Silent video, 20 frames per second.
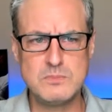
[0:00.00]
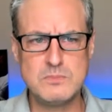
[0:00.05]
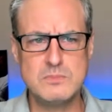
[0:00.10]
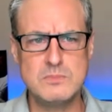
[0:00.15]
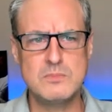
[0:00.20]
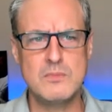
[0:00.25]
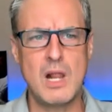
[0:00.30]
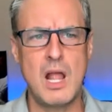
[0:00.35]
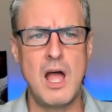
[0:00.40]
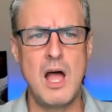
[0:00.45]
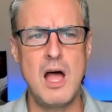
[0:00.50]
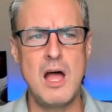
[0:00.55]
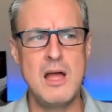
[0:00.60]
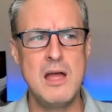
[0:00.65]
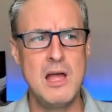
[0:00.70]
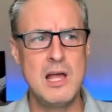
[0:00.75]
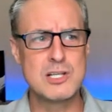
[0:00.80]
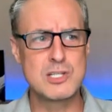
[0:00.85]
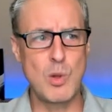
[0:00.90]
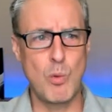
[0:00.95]

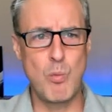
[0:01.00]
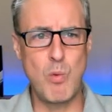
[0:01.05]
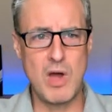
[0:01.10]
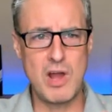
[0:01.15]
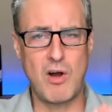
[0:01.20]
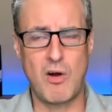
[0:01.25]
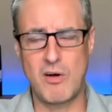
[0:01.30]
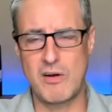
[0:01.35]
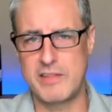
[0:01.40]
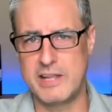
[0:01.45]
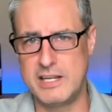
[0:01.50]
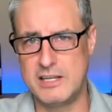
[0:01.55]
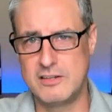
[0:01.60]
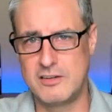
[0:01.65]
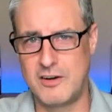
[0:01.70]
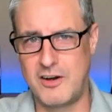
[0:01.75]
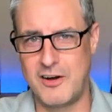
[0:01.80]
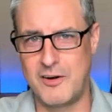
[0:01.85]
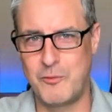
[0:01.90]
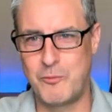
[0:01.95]
so what are they?
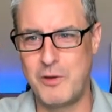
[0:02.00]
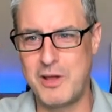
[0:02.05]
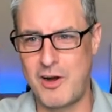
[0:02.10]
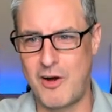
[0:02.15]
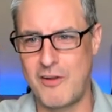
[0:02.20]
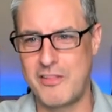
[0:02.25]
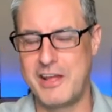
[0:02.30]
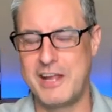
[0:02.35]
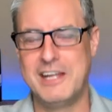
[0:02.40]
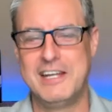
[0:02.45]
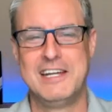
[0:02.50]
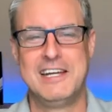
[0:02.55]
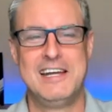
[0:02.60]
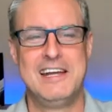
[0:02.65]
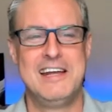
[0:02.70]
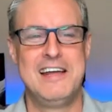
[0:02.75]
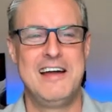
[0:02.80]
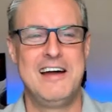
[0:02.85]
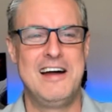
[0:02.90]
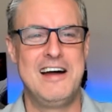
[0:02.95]
What are they?
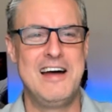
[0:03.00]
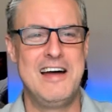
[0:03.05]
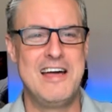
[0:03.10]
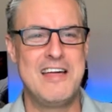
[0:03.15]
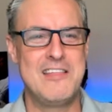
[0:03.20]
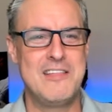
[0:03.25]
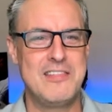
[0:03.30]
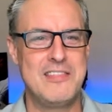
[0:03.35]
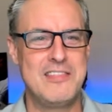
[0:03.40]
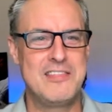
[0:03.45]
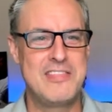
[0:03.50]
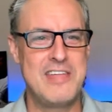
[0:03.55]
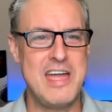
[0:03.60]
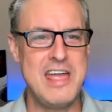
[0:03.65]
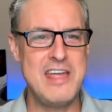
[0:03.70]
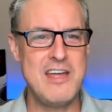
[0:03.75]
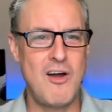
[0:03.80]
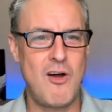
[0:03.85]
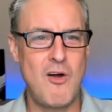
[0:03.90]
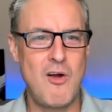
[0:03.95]

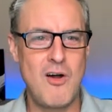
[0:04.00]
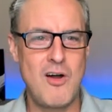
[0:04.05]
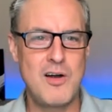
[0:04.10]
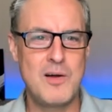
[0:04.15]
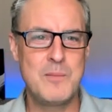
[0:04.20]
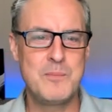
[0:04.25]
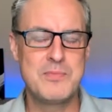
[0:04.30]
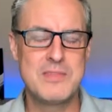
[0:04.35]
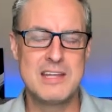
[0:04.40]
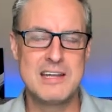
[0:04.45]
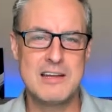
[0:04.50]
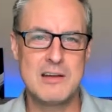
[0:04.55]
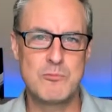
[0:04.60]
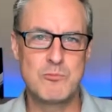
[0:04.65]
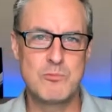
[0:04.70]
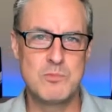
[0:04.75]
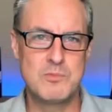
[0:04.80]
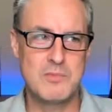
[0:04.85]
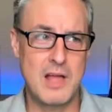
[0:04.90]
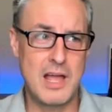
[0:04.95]
They are
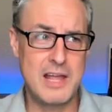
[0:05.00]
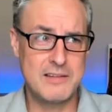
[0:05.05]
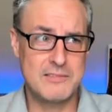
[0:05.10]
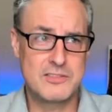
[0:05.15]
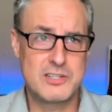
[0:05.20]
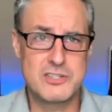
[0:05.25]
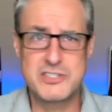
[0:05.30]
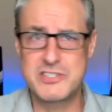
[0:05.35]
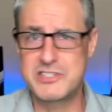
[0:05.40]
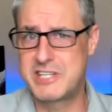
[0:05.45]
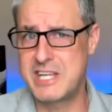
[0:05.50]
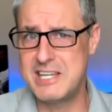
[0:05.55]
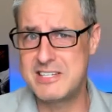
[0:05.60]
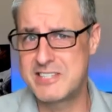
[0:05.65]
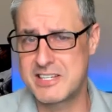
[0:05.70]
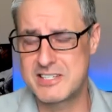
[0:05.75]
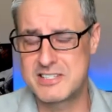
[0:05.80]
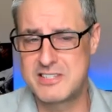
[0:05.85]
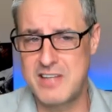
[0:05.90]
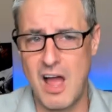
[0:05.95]
they're just
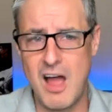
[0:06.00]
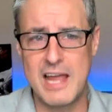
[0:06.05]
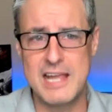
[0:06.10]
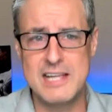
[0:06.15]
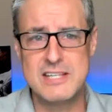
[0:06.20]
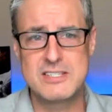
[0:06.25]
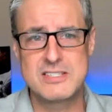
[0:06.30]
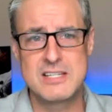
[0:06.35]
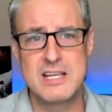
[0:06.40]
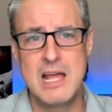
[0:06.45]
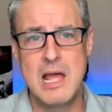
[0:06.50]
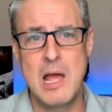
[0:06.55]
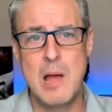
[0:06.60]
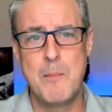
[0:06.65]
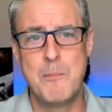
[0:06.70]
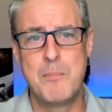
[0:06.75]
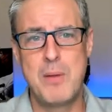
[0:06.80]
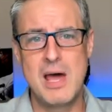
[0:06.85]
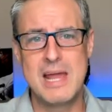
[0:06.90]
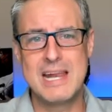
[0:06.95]
D6 dice,
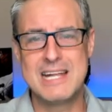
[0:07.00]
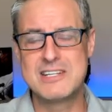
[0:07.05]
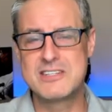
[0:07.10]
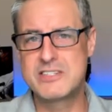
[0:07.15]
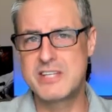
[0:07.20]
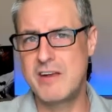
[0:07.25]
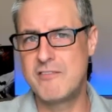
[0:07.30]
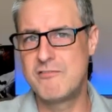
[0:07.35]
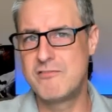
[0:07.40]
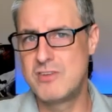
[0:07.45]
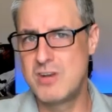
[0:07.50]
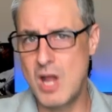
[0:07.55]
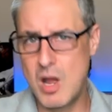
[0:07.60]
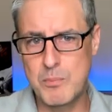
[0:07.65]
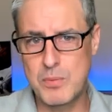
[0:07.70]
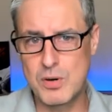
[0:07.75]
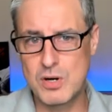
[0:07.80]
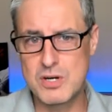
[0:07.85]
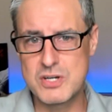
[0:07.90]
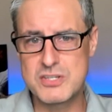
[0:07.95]
but instead of
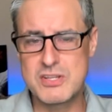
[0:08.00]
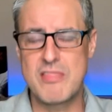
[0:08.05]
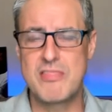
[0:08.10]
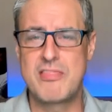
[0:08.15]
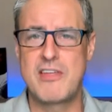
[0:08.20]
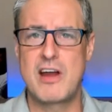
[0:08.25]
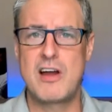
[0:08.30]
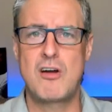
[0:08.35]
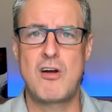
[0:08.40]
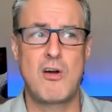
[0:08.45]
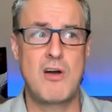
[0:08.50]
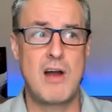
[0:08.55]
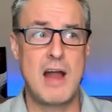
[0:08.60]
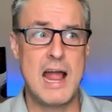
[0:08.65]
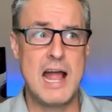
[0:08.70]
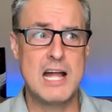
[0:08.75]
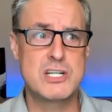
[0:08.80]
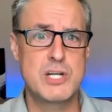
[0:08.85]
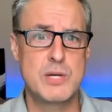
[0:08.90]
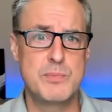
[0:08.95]
numbers, there are
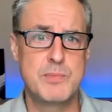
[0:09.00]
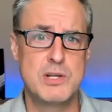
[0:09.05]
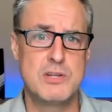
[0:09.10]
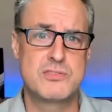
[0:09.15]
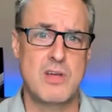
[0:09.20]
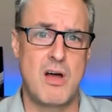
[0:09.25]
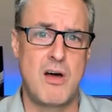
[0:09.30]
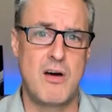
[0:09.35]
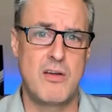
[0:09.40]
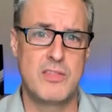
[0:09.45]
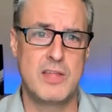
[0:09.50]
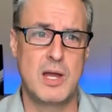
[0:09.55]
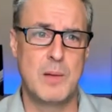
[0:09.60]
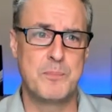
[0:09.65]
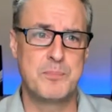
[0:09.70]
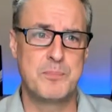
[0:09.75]
attributes on them.